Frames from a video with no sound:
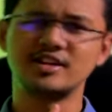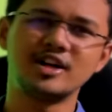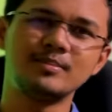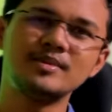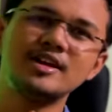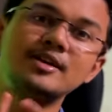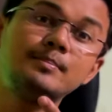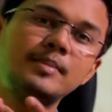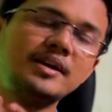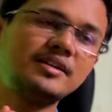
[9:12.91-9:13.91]
tumblr
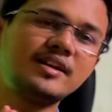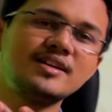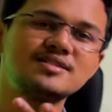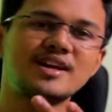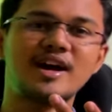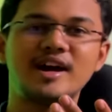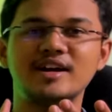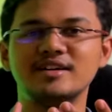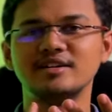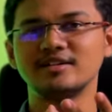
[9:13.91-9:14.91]
pinterest
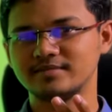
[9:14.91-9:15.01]
and